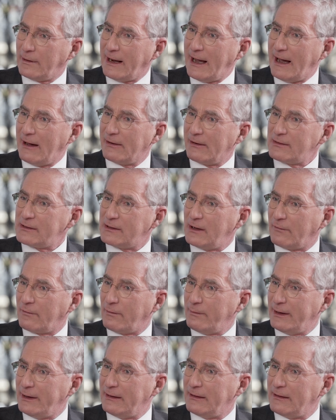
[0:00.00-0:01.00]
how does
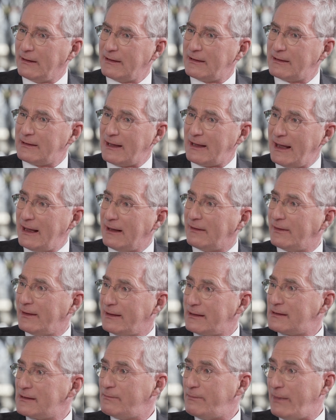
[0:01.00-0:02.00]
government take
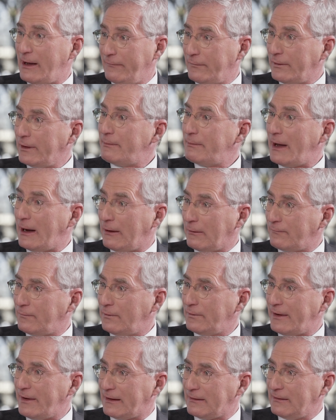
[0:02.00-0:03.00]
this very
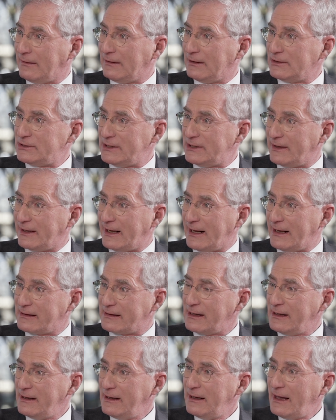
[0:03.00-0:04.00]
powerful technology that
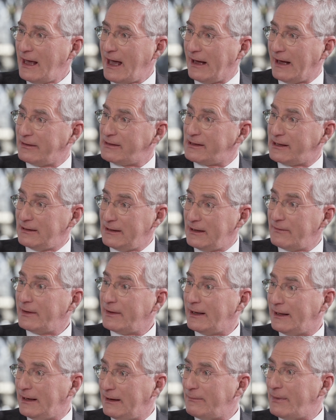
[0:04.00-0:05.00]
has had
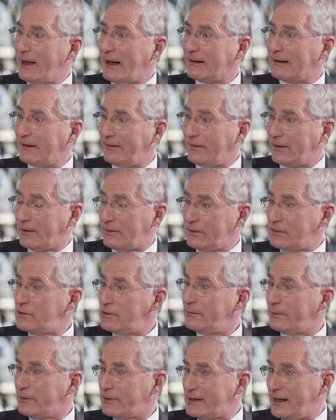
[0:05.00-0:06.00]
significant impact in the
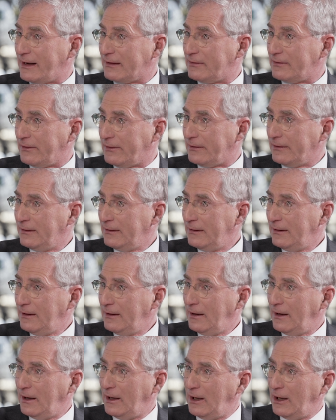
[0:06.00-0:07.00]
consumer sector,
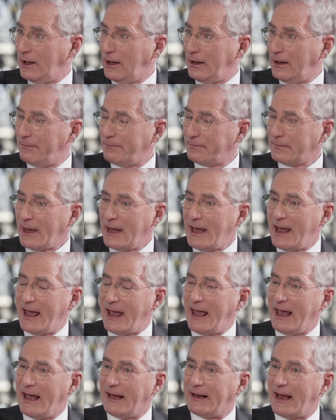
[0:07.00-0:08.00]

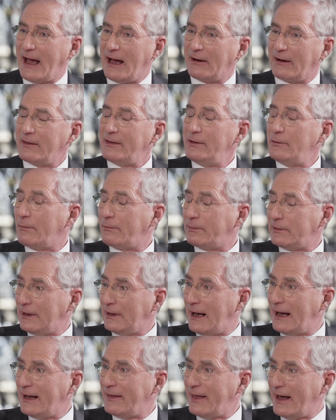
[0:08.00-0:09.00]
and how do you
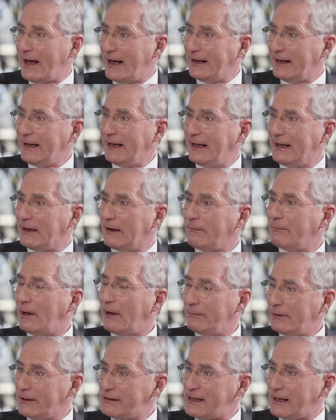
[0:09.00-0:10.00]
apply that in a
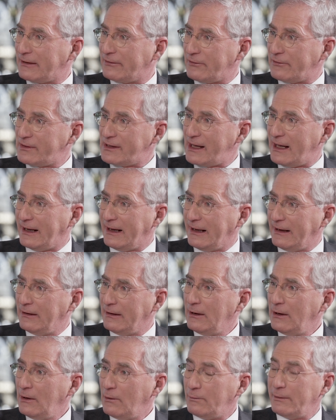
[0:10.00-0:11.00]
public sector setting
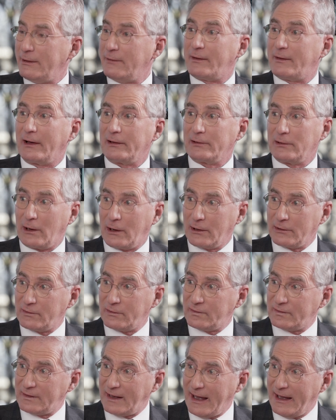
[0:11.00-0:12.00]
where you've got large
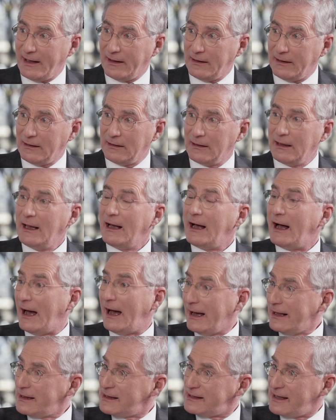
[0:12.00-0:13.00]
scale,
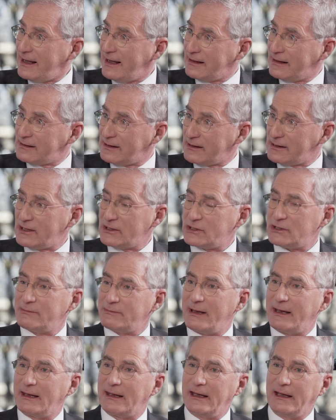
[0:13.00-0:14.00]
high stakes decision
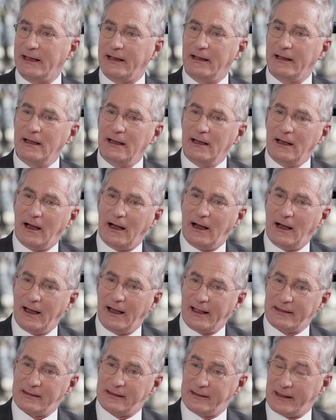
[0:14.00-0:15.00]
making
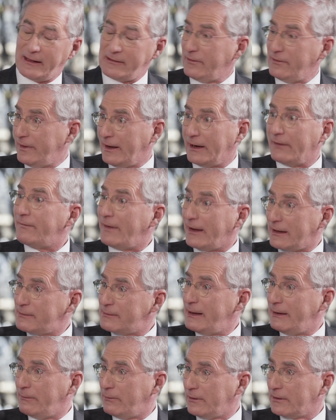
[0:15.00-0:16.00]
that affects
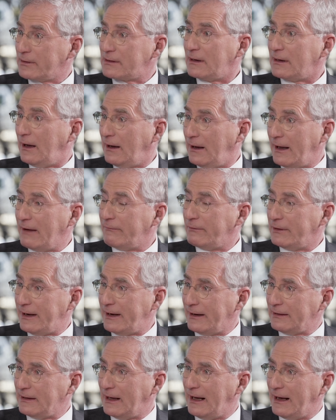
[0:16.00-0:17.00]
people's
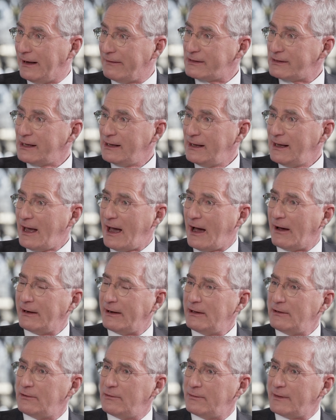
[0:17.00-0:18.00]
everyday lives? How do
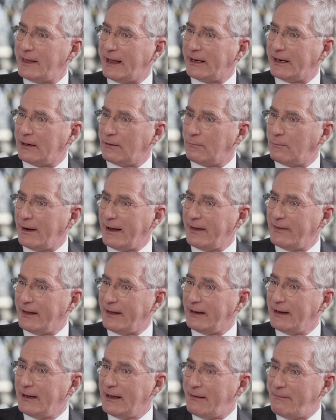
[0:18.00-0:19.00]
you do that in a way
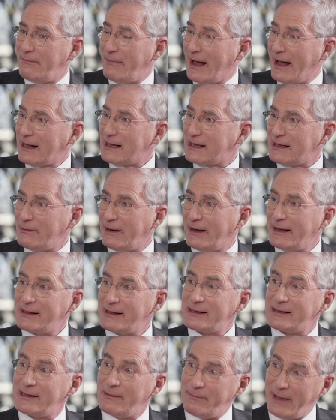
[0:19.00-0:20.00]
that
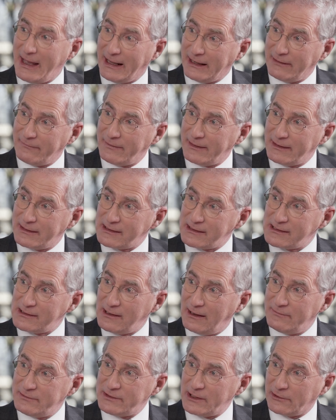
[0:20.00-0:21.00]
maximizes the benefits
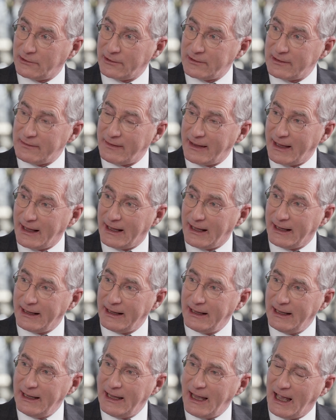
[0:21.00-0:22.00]
of generative AI
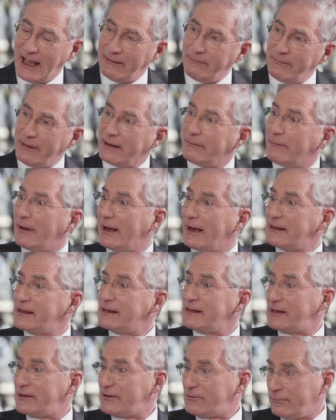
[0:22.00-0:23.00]
and
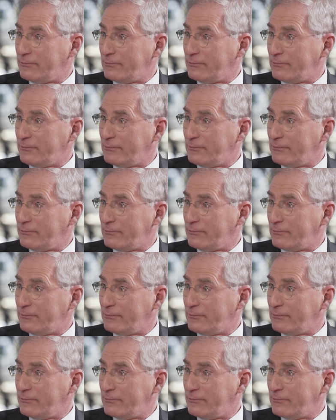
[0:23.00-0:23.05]
minimizes its